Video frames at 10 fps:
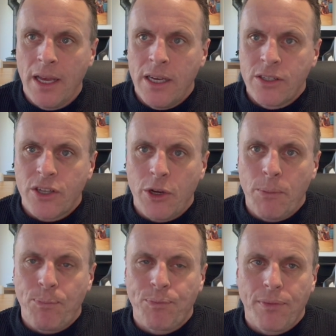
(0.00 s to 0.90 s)
So,
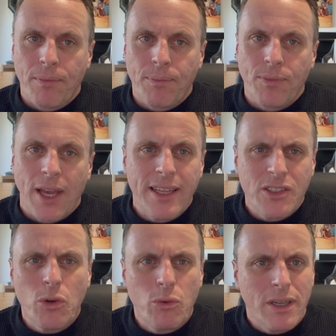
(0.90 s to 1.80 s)
and
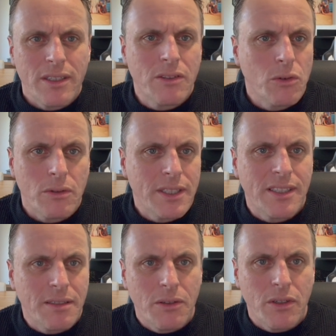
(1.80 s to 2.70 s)
this
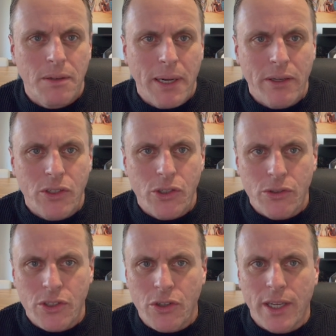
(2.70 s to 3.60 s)
is not about
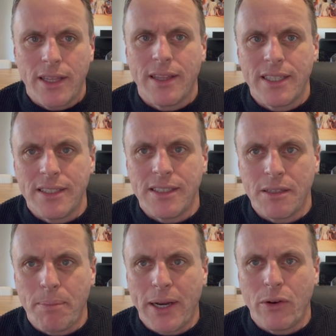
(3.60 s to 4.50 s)
insurance knocking. This is
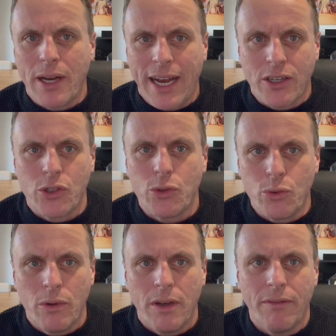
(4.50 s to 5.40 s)
about
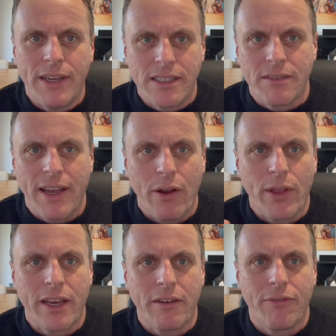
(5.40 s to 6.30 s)
actual events of how they
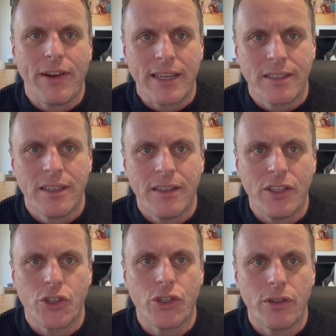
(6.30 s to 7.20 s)
can affect the
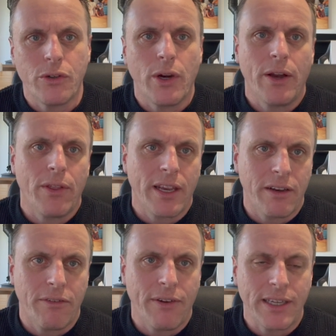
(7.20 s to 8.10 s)
insurer or how they can
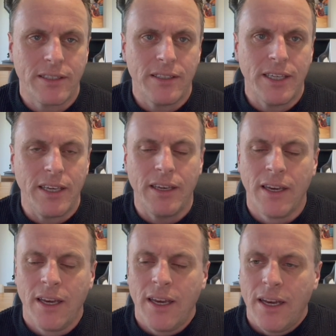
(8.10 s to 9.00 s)
affect the
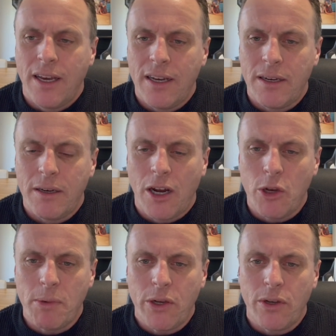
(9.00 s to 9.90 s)

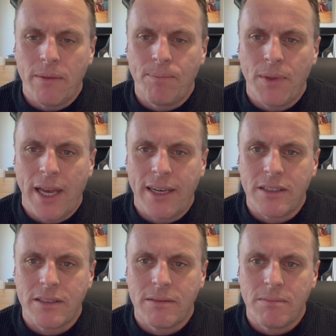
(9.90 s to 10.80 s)
homeowner. And
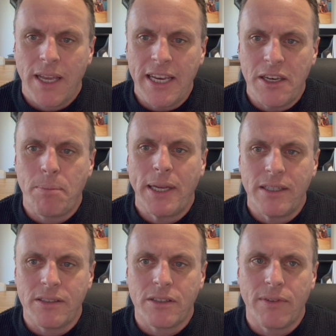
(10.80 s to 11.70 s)
as
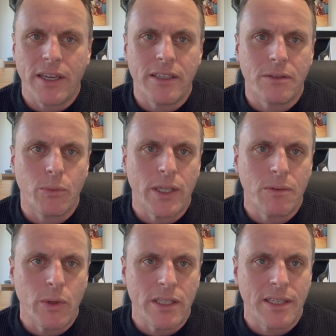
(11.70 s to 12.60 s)
independent surveyors,
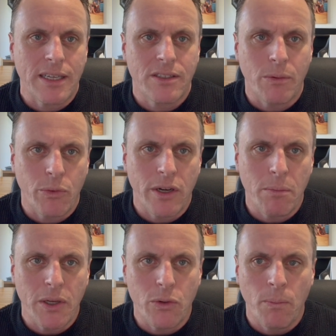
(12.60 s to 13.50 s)
we're sat somewhere in the
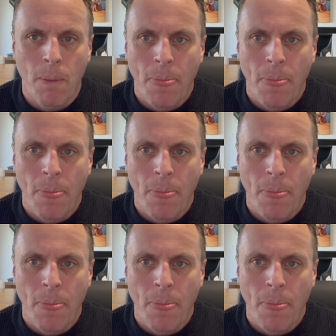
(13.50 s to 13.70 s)
middle.